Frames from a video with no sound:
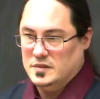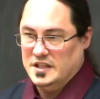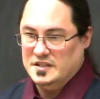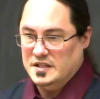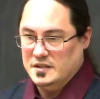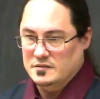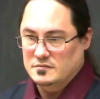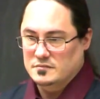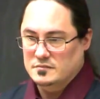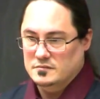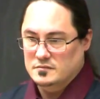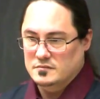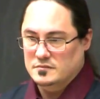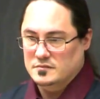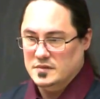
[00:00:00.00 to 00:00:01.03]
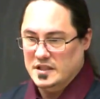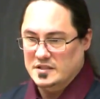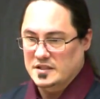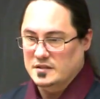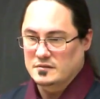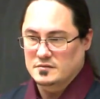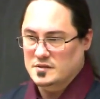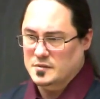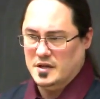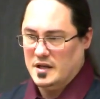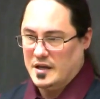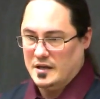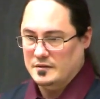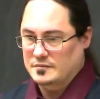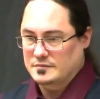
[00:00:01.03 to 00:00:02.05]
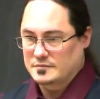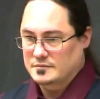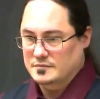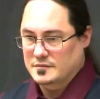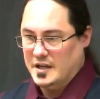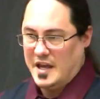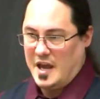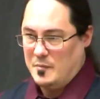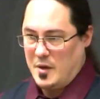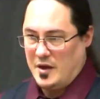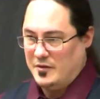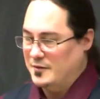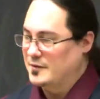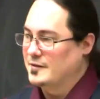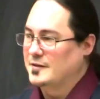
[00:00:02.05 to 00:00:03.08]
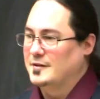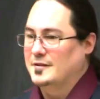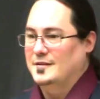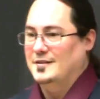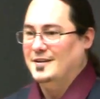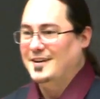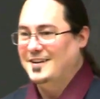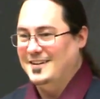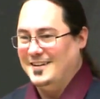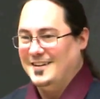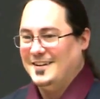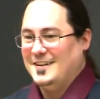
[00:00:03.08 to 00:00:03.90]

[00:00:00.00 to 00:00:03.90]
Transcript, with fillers: 18, 19, something like that. I can't math.